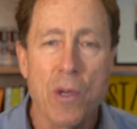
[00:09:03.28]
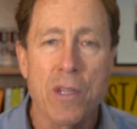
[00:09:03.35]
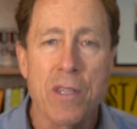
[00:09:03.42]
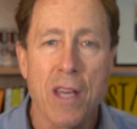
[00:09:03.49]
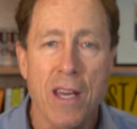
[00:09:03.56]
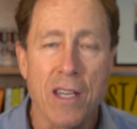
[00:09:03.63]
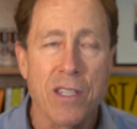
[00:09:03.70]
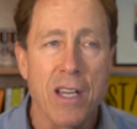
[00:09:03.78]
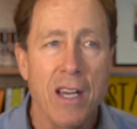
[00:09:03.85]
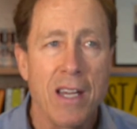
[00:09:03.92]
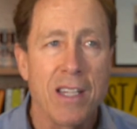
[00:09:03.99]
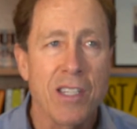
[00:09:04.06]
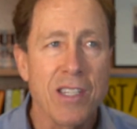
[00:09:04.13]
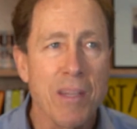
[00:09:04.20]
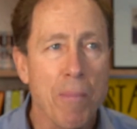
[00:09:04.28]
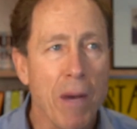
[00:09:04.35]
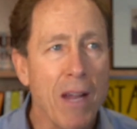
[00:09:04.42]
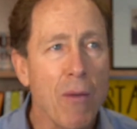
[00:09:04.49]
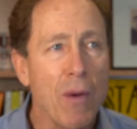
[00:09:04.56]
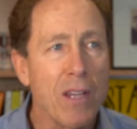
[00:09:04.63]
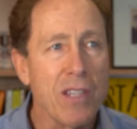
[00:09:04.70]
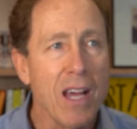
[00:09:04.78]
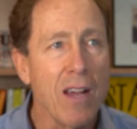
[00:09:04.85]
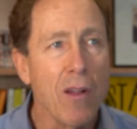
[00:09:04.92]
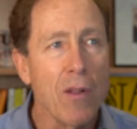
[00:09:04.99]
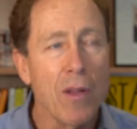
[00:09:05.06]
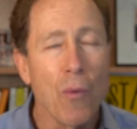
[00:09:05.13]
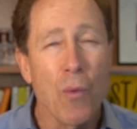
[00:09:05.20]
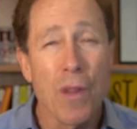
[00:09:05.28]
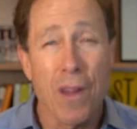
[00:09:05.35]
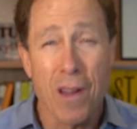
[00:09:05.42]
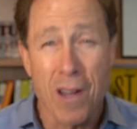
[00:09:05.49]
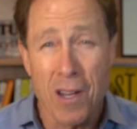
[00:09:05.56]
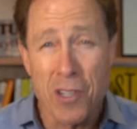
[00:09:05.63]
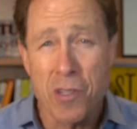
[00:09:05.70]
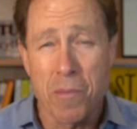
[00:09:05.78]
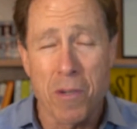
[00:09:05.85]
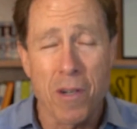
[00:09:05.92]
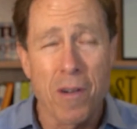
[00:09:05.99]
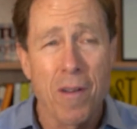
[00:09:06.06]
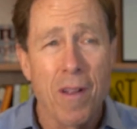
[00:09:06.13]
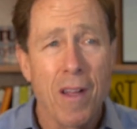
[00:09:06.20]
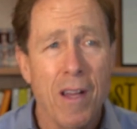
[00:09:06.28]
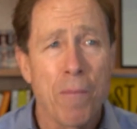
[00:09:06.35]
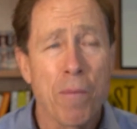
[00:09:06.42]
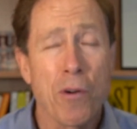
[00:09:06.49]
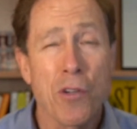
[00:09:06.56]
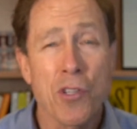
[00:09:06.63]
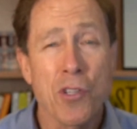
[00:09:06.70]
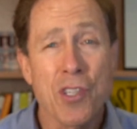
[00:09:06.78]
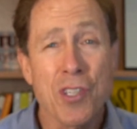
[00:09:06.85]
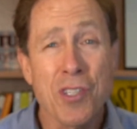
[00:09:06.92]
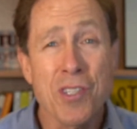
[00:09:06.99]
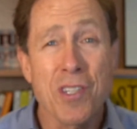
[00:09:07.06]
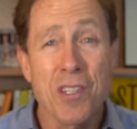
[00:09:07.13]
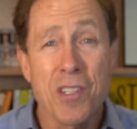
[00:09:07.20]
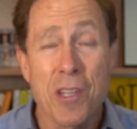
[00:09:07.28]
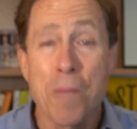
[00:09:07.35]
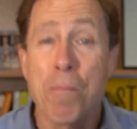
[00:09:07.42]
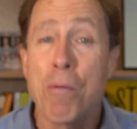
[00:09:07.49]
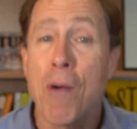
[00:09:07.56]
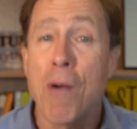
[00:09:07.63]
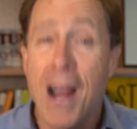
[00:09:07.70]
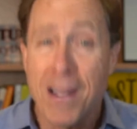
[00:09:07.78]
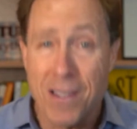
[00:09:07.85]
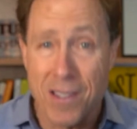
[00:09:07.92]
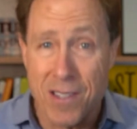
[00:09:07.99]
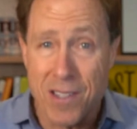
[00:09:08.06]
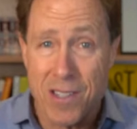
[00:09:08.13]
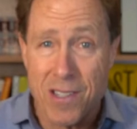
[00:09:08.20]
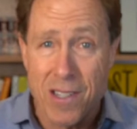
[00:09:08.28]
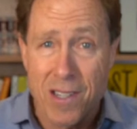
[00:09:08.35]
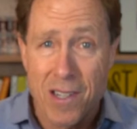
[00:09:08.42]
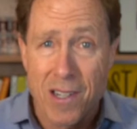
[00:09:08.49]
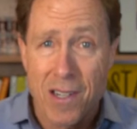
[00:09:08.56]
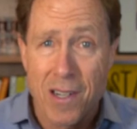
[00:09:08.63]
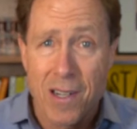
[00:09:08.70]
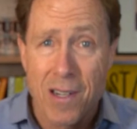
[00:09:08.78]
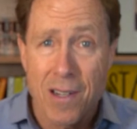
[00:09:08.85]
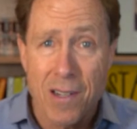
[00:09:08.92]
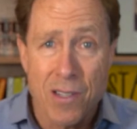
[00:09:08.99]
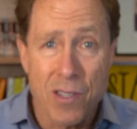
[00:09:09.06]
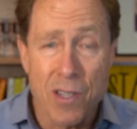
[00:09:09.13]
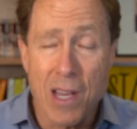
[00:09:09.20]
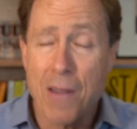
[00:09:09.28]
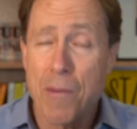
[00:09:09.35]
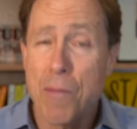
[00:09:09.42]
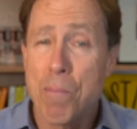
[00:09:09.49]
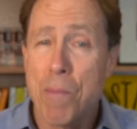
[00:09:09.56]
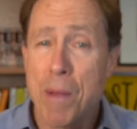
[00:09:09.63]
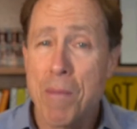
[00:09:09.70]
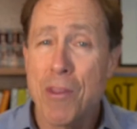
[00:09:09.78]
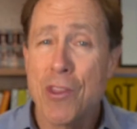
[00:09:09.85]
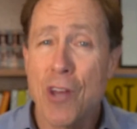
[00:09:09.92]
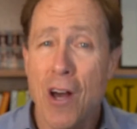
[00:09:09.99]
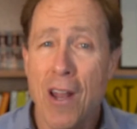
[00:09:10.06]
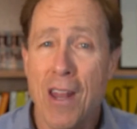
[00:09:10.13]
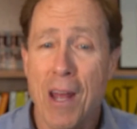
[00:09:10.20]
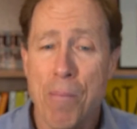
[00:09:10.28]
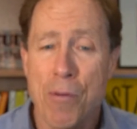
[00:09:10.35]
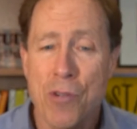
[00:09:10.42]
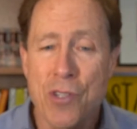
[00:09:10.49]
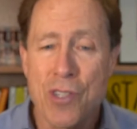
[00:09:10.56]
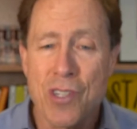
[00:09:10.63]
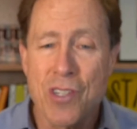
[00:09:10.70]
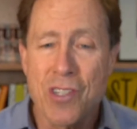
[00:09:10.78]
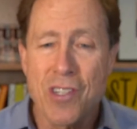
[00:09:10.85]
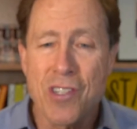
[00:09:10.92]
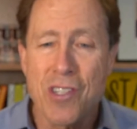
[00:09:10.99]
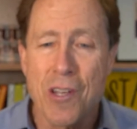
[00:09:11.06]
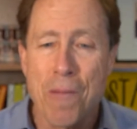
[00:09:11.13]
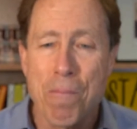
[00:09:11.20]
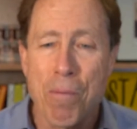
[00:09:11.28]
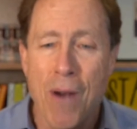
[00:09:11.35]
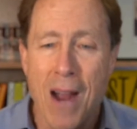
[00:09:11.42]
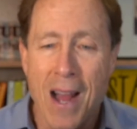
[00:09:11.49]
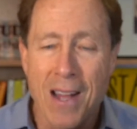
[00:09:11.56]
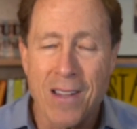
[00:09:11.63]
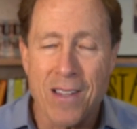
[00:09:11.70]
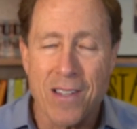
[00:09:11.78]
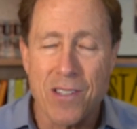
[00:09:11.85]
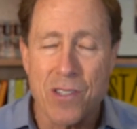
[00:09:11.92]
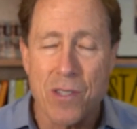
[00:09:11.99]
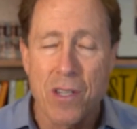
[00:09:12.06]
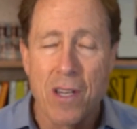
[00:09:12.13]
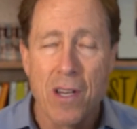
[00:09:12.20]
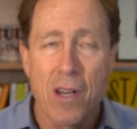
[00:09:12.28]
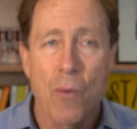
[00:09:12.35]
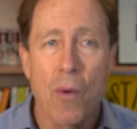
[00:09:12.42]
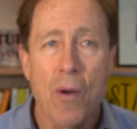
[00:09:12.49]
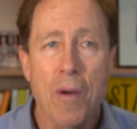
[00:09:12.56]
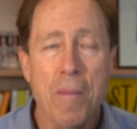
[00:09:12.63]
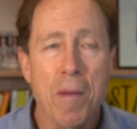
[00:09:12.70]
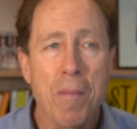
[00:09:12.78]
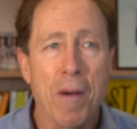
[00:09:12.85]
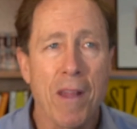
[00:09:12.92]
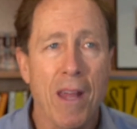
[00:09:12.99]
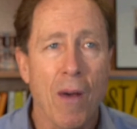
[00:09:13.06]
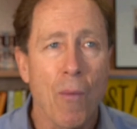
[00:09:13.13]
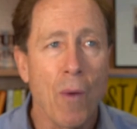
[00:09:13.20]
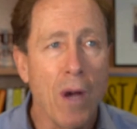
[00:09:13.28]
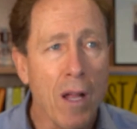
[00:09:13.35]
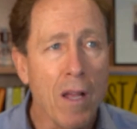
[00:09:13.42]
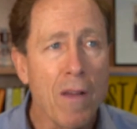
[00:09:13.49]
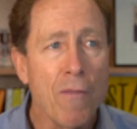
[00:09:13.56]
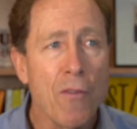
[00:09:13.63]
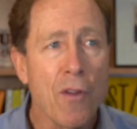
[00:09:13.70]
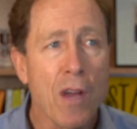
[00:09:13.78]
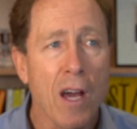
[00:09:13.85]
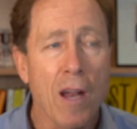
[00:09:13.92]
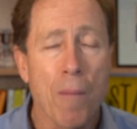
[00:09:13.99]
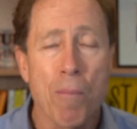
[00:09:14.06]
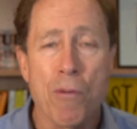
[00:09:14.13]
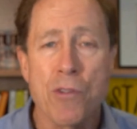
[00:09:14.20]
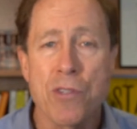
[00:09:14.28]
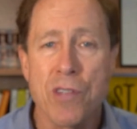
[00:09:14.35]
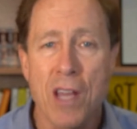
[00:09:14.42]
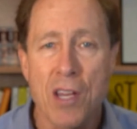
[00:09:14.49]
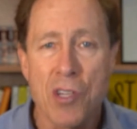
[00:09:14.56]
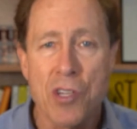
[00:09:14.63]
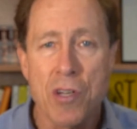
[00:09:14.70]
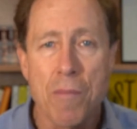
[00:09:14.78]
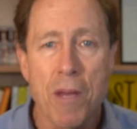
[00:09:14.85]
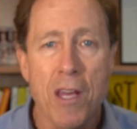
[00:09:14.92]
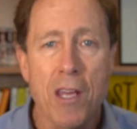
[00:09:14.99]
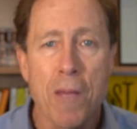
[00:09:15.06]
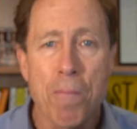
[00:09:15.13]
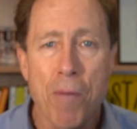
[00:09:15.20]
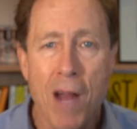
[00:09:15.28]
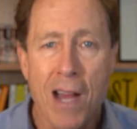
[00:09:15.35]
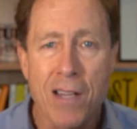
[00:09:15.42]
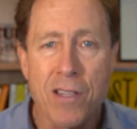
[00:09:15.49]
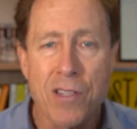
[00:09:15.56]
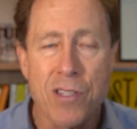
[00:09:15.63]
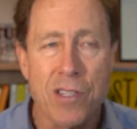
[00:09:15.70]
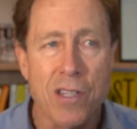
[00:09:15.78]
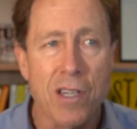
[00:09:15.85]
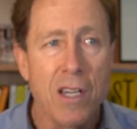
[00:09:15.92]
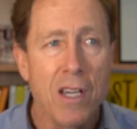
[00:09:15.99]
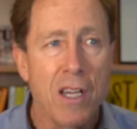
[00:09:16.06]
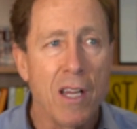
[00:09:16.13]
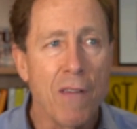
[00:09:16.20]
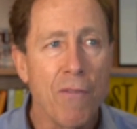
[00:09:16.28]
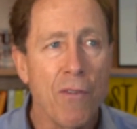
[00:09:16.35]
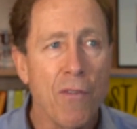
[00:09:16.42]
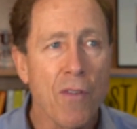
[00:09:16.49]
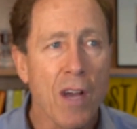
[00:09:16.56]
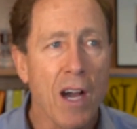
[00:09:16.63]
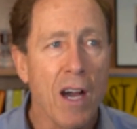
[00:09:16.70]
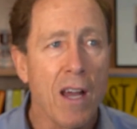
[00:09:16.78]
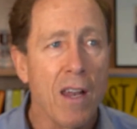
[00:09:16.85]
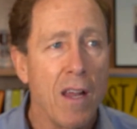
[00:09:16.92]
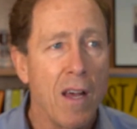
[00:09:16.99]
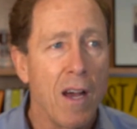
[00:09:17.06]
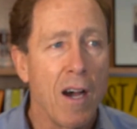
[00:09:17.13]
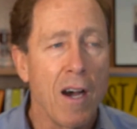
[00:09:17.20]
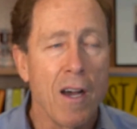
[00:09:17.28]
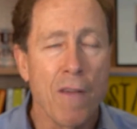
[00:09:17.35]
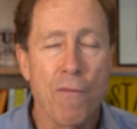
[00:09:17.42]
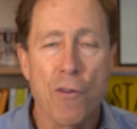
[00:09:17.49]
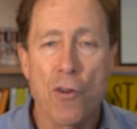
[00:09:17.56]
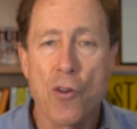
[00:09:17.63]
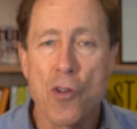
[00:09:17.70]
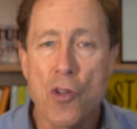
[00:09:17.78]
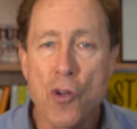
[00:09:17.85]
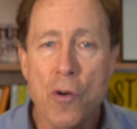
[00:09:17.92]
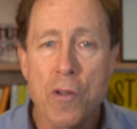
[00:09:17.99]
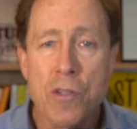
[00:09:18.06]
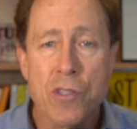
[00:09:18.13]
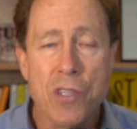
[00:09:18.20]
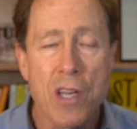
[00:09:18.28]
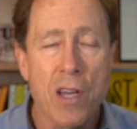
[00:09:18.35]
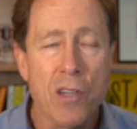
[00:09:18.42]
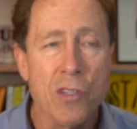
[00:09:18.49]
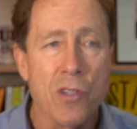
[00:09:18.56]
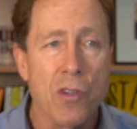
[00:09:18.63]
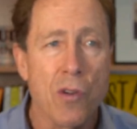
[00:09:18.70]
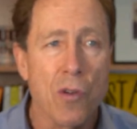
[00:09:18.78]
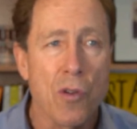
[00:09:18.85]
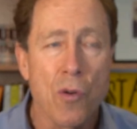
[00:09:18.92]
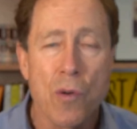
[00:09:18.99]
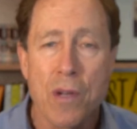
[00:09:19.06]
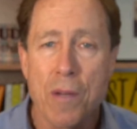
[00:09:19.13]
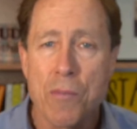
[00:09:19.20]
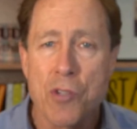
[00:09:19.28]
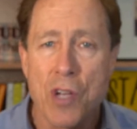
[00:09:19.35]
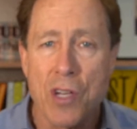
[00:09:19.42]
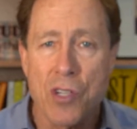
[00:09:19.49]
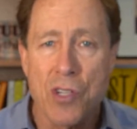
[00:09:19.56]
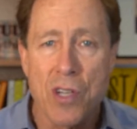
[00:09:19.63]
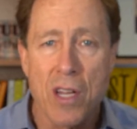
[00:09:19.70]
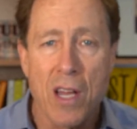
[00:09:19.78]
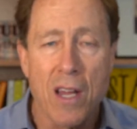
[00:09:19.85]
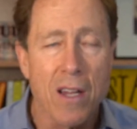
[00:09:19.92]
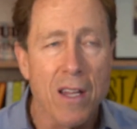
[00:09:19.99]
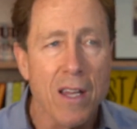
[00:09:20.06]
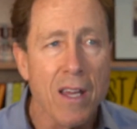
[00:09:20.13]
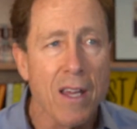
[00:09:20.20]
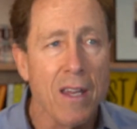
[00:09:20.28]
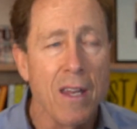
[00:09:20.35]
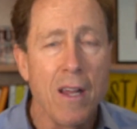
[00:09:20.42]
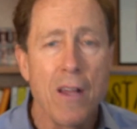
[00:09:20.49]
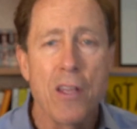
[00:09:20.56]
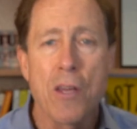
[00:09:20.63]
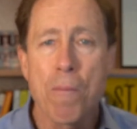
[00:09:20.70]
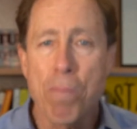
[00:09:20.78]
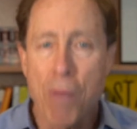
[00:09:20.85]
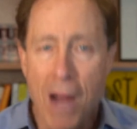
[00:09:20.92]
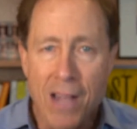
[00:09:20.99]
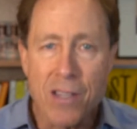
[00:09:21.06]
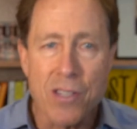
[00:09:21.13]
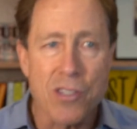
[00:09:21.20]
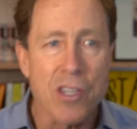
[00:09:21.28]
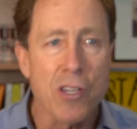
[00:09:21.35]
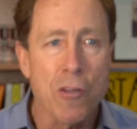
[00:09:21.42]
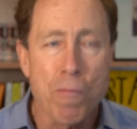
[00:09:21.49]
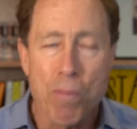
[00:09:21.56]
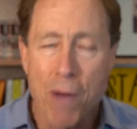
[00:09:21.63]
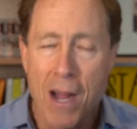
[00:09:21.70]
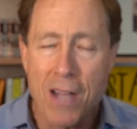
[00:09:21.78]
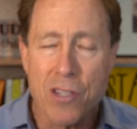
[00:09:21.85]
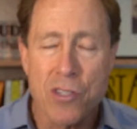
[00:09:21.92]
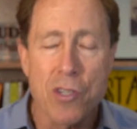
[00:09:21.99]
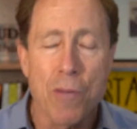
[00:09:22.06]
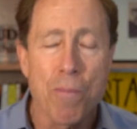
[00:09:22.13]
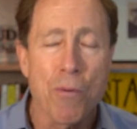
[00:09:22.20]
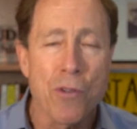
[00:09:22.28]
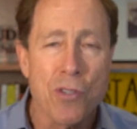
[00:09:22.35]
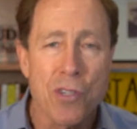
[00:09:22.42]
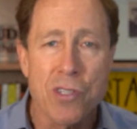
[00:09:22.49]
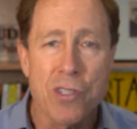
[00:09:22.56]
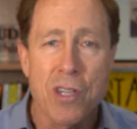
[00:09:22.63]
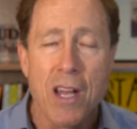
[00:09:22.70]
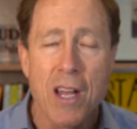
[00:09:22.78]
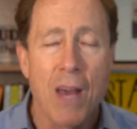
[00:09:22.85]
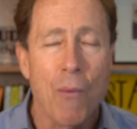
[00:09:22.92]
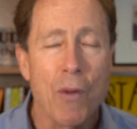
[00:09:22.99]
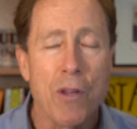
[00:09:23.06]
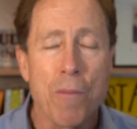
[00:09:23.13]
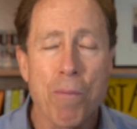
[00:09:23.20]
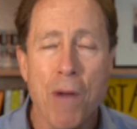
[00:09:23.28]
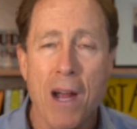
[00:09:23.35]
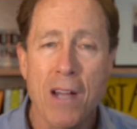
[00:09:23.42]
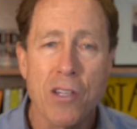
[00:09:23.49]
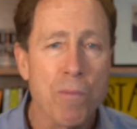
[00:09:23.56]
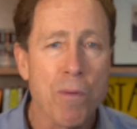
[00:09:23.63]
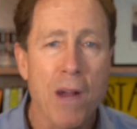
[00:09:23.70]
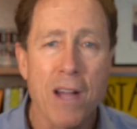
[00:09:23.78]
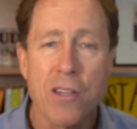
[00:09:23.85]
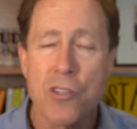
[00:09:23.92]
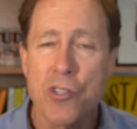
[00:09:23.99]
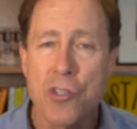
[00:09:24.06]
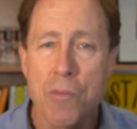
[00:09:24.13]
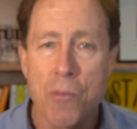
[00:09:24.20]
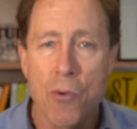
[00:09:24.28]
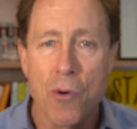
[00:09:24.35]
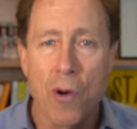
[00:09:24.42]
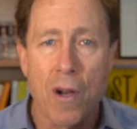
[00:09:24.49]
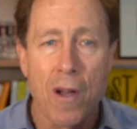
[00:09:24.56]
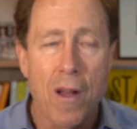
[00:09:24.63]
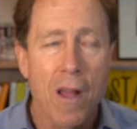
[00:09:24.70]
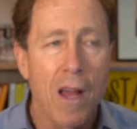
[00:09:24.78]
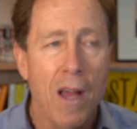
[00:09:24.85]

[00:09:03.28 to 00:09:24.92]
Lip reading: it takes. By the way, it's not only with a customer. Persistence in practice. So you hadn't maybe thought of that. Persistence in practice. What do I mean by that? Well, if you got a presentation to make, you practice it. If if you're new in sales and you're new in objection handling, and you practice and you practice and you persist. And when you practice some more.